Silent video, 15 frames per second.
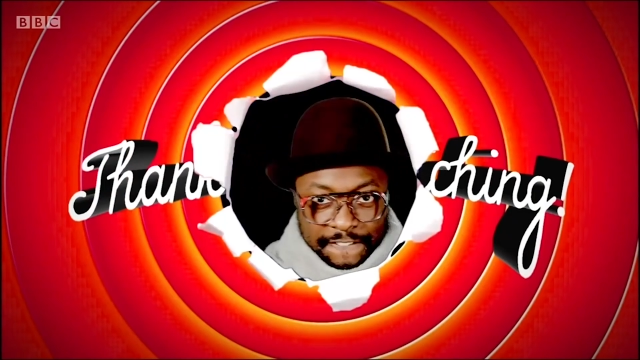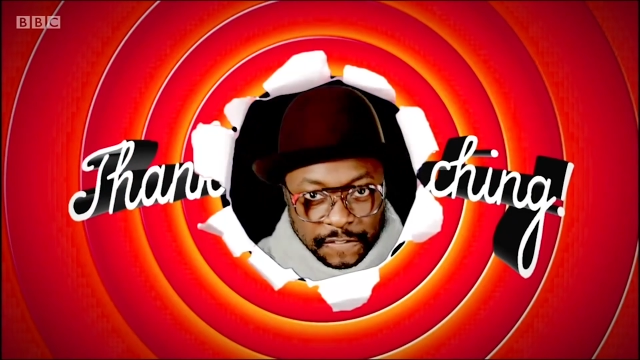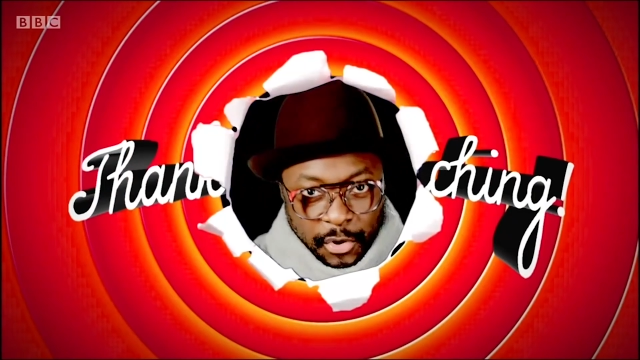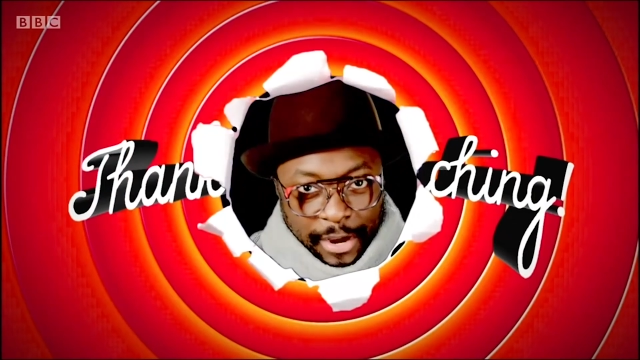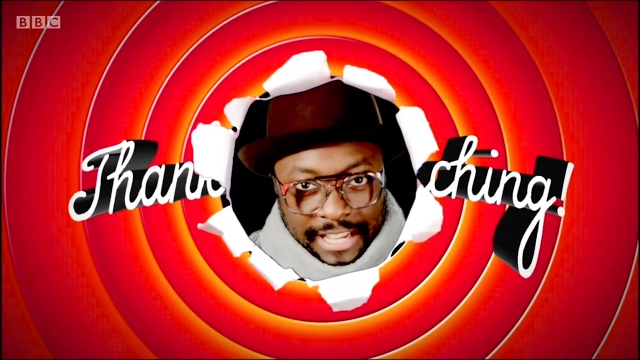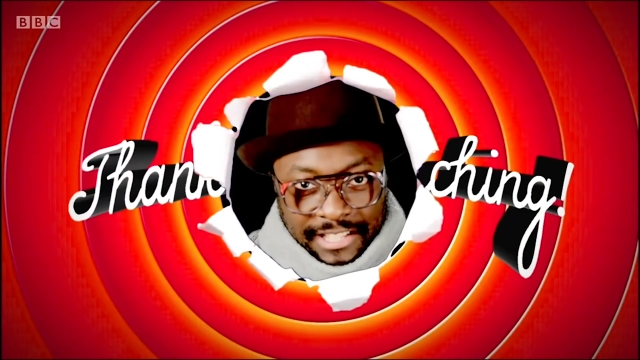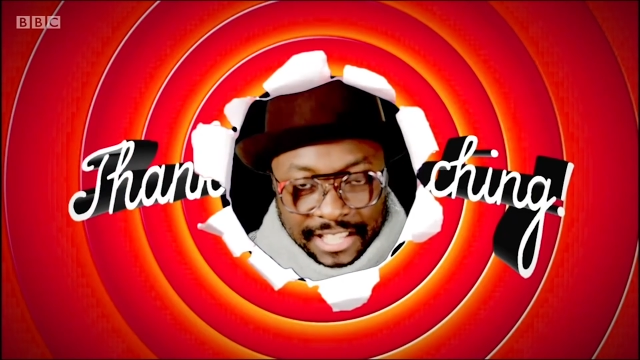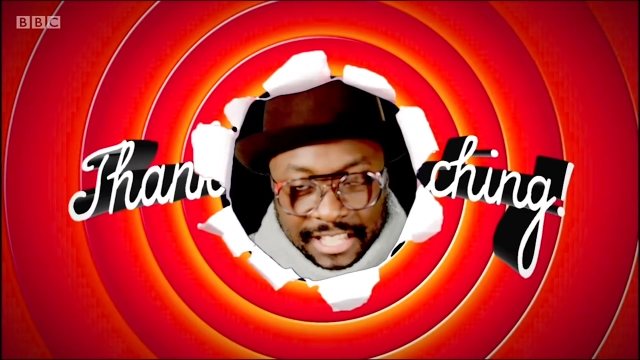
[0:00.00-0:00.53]

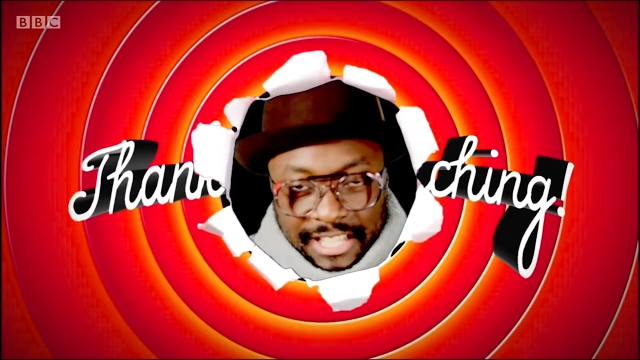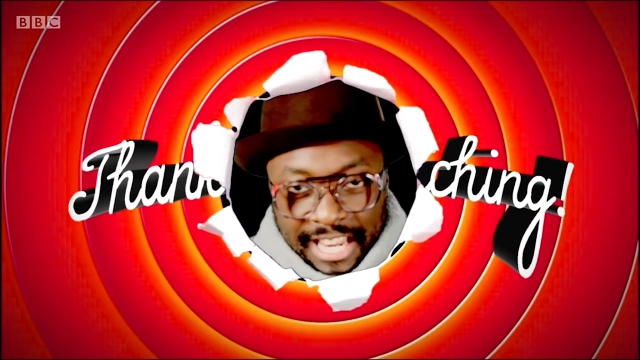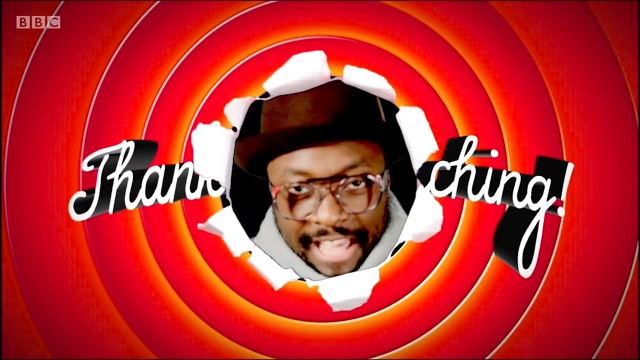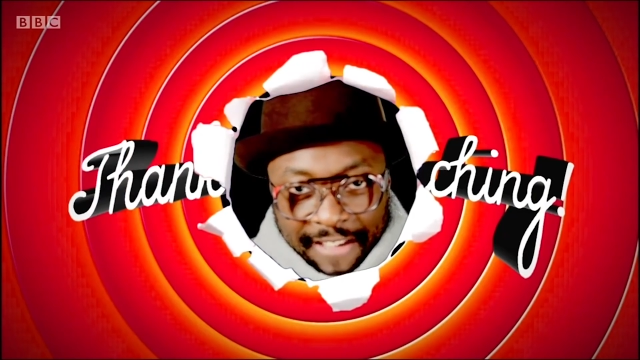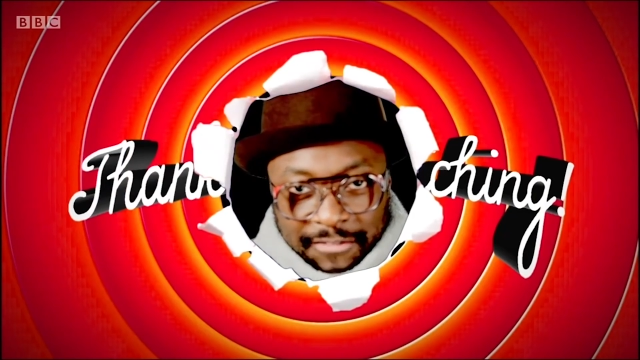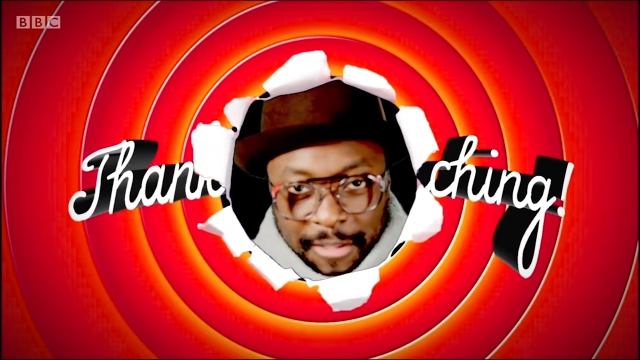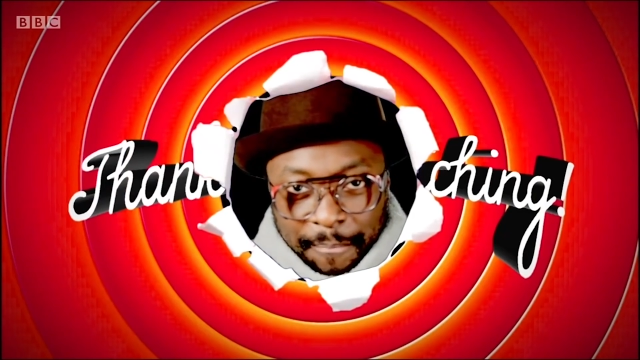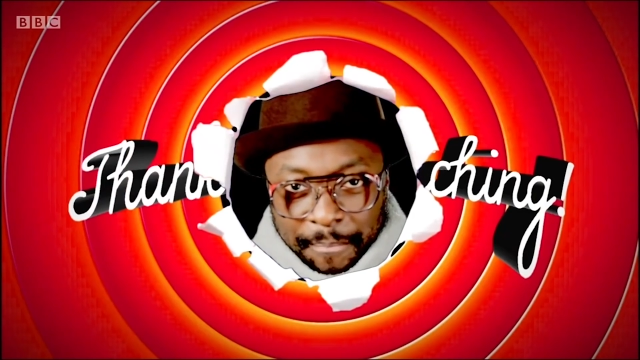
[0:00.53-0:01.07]
voice has
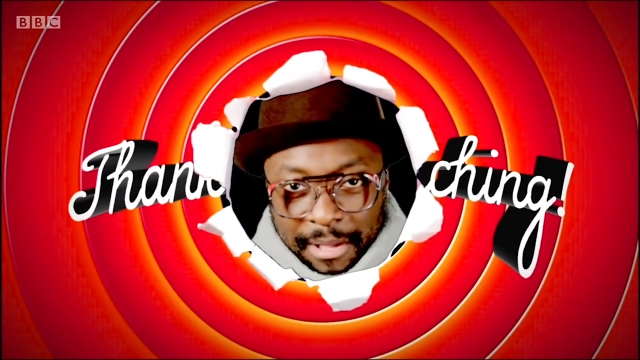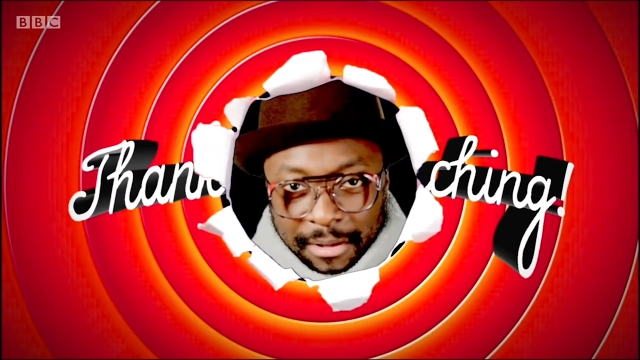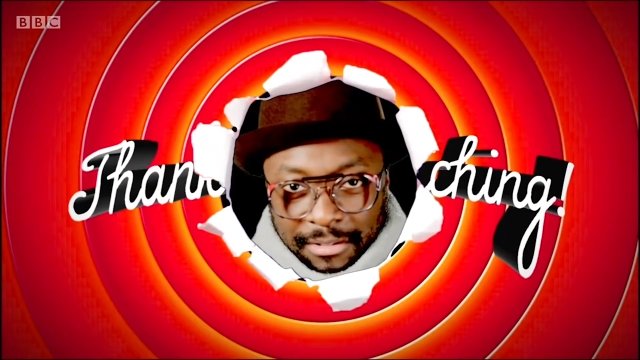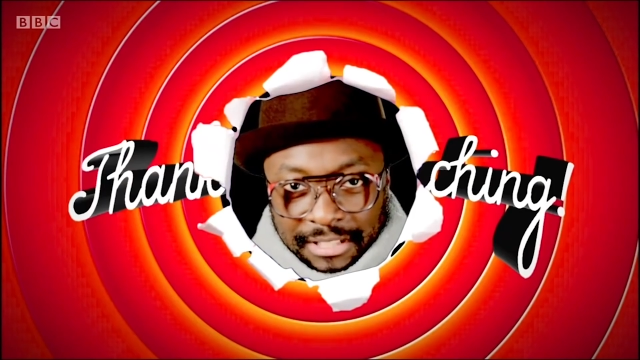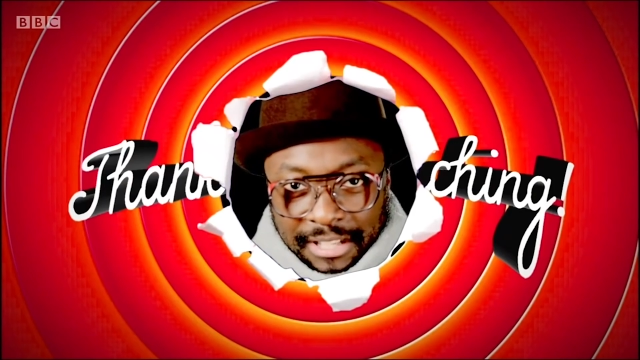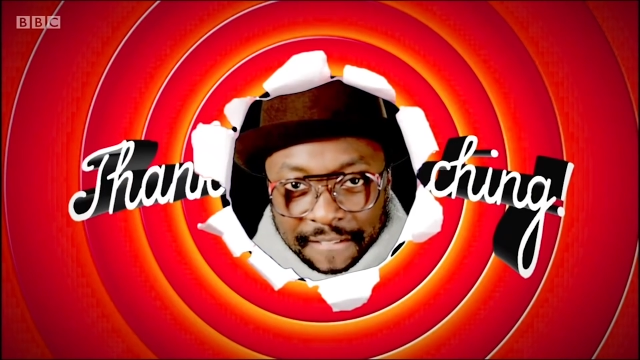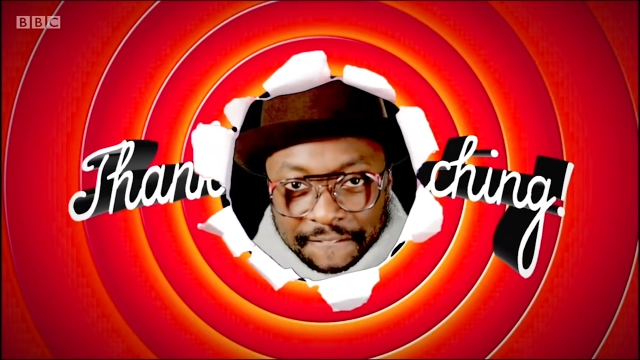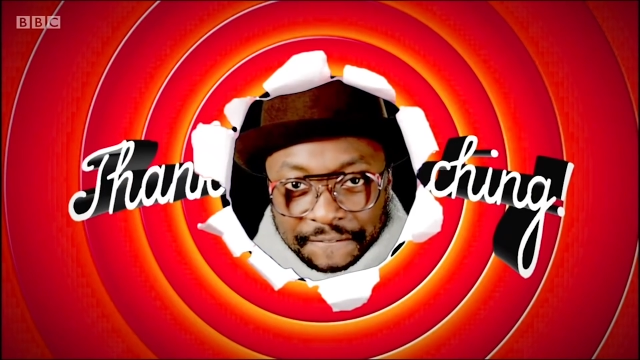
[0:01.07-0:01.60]
left the
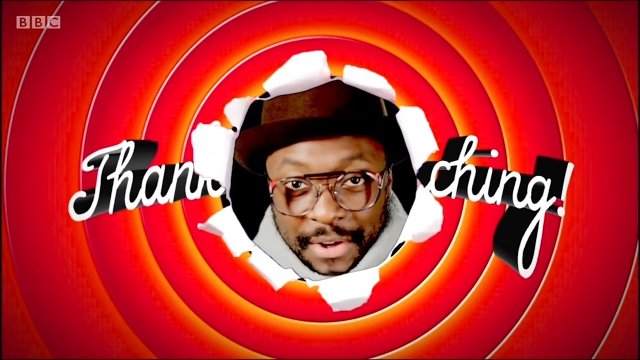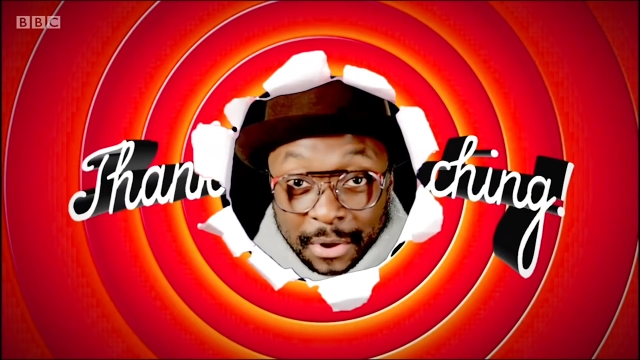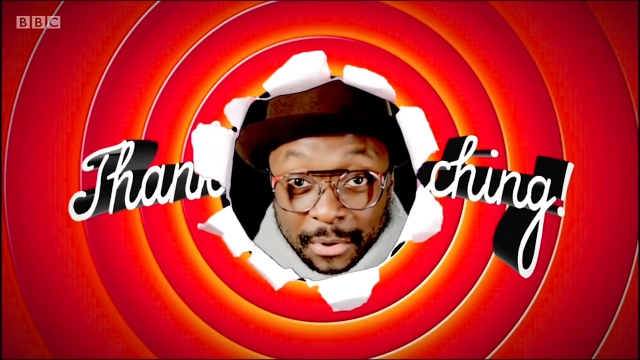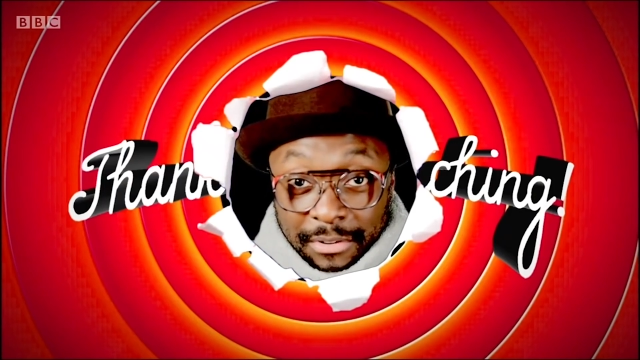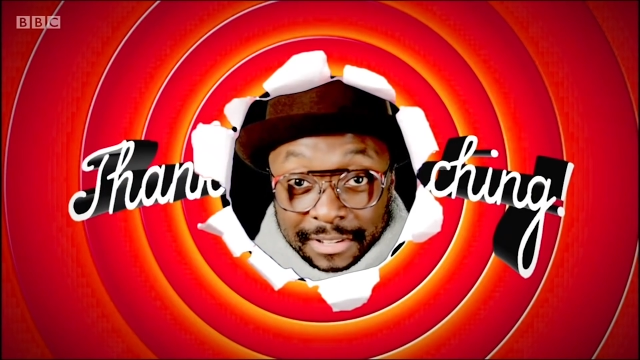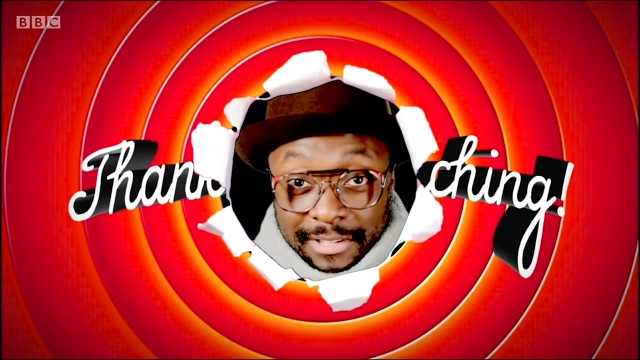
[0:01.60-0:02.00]
building, folks.